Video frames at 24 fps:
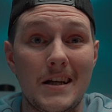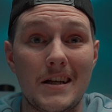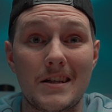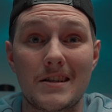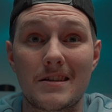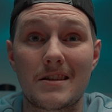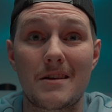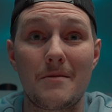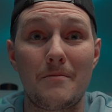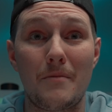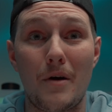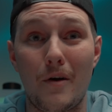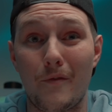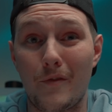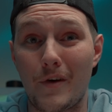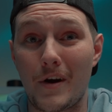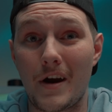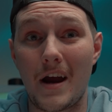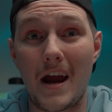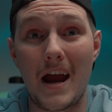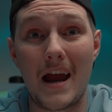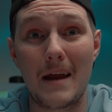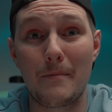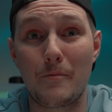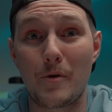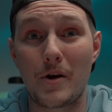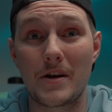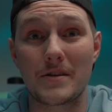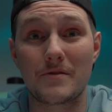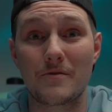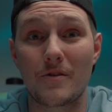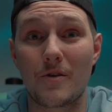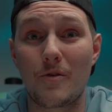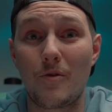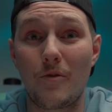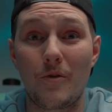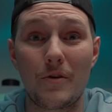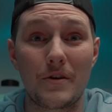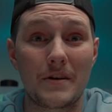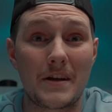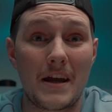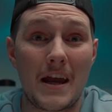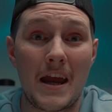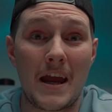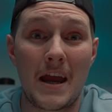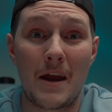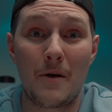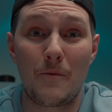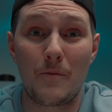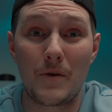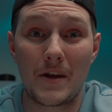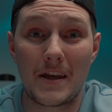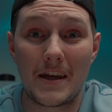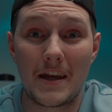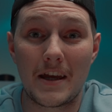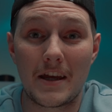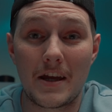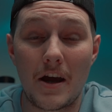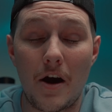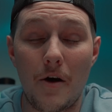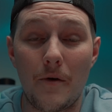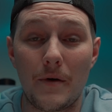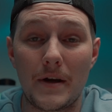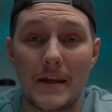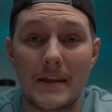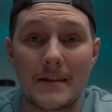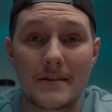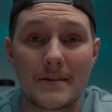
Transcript: I just come over, I press record, and we get going.